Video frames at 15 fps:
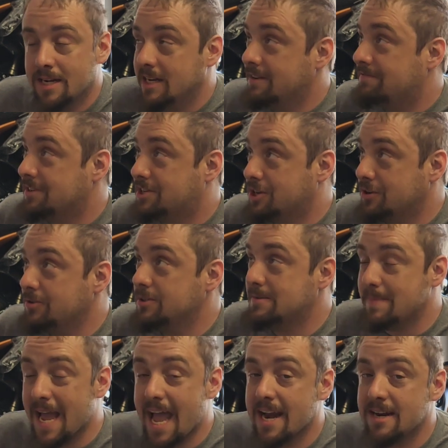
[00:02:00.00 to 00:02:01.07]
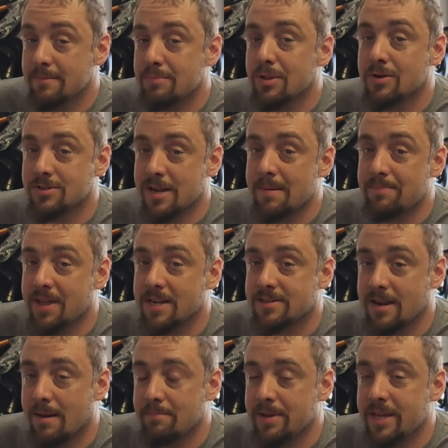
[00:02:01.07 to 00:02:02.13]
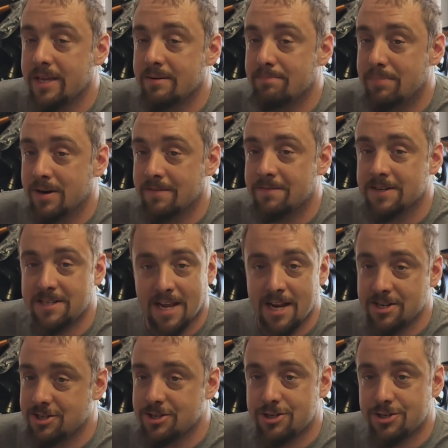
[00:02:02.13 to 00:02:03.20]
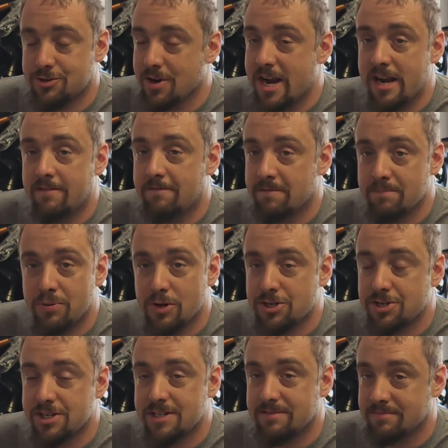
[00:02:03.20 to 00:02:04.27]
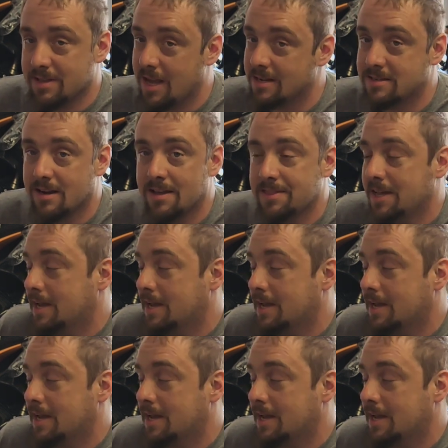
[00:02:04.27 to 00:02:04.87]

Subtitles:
If the tune's bad and it blows up, that's on me. But if it's engine strain from pushing it, that's on